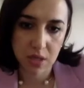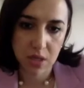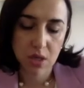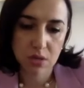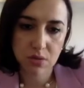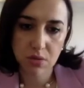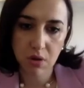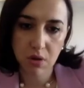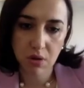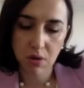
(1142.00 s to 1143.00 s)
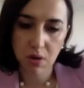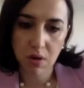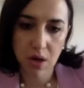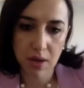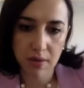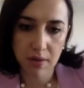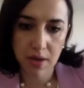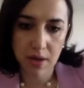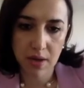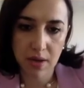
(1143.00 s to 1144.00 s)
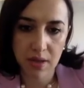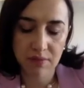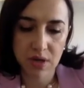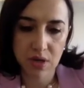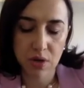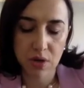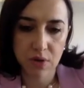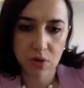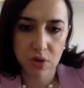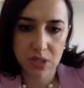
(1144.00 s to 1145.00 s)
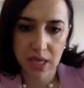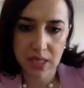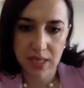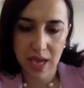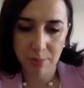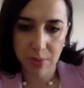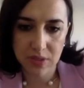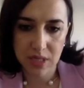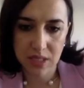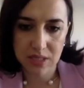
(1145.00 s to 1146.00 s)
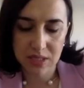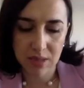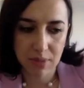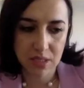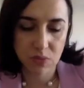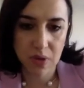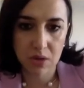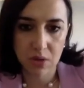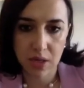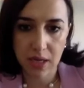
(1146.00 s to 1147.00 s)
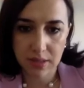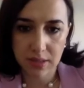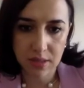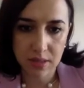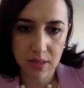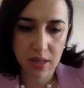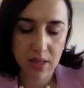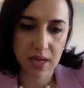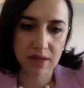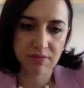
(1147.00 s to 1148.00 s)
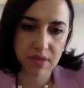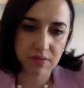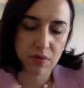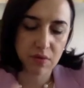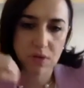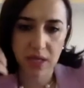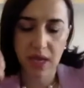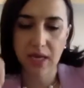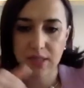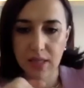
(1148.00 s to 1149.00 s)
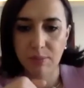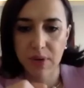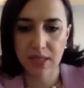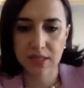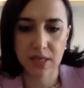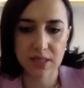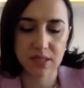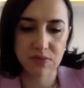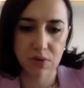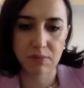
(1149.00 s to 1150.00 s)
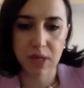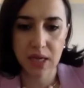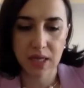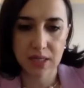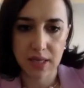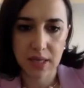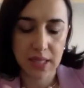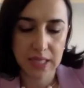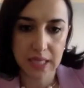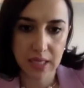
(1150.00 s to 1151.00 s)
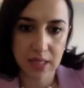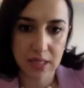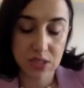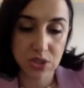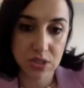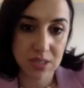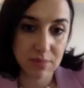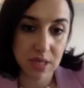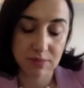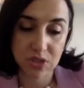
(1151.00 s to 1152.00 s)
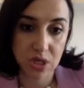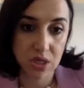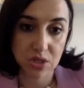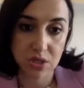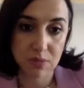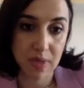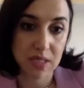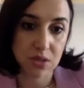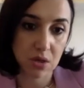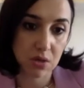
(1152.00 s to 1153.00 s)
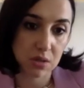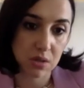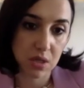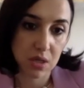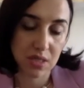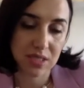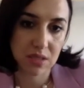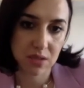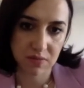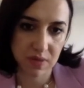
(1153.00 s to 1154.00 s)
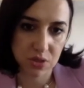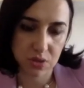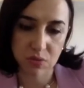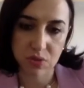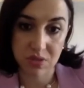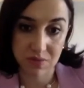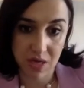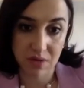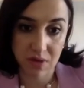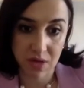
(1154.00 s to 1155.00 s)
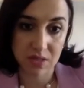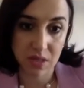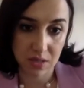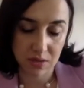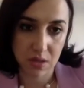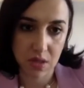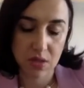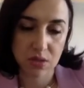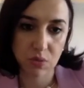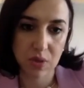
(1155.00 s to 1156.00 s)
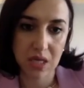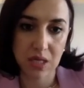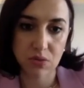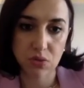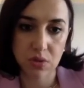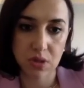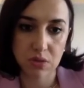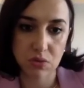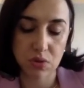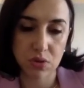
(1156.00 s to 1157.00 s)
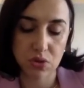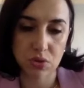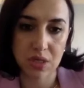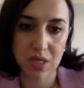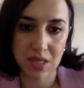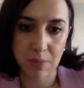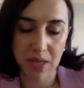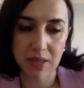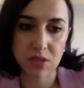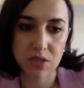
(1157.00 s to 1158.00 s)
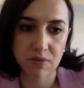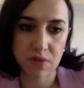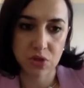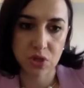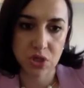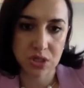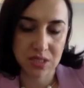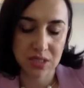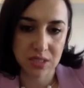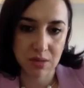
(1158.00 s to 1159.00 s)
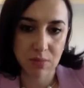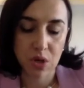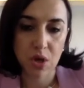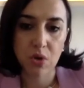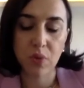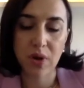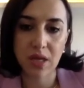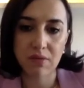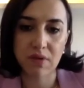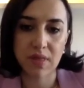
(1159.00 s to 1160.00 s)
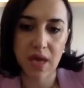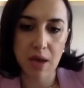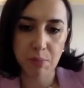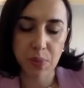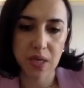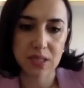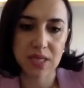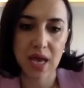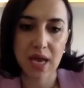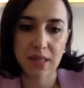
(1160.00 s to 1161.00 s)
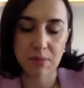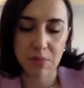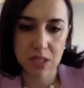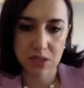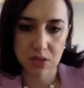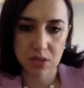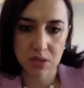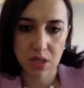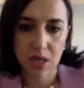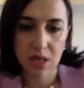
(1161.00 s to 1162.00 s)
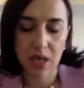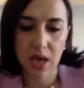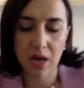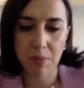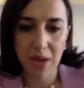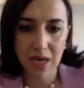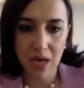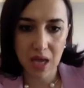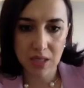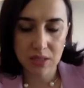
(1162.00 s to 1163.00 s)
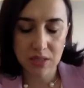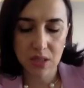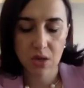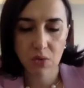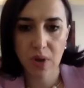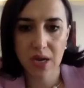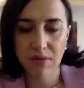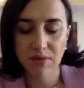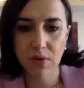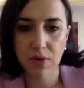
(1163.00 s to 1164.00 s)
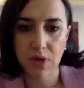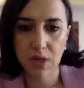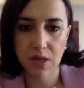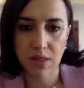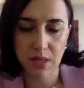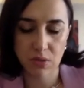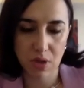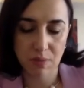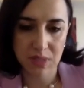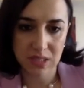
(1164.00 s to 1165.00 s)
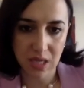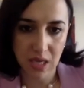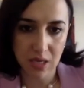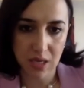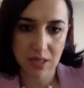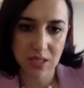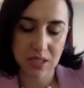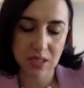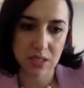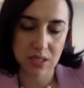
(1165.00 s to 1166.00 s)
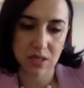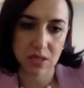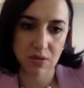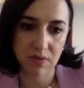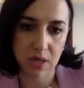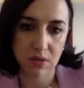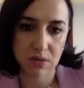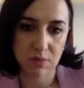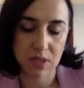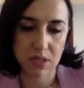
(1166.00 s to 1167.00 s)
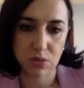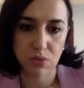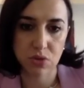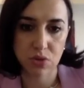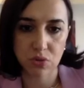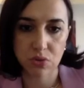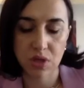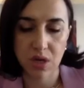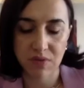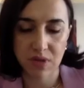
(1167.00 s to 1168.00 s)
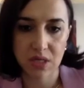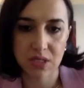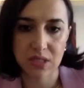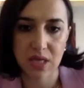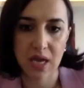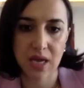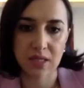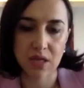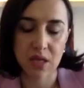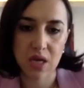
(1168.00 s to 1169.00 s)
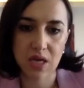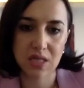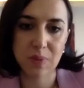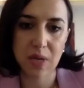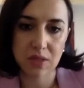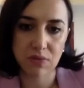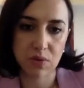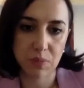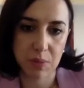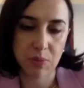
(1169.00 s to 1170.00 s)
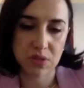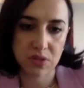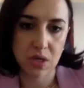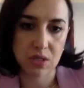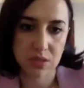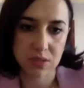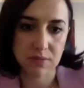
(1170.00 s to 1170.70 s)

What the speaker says: So even if a court case happens and somebody is well connected, they lift the phone, they ask them, please, this is for me, and the decision sometimes changes based on this intervention, which is very, very sad. So we need to ensure an independence of the judicial system, where even the MPs and the ministers are penalized whenever they do a mistake. And this is the start of accountability to ensure governance and respect for people's rights.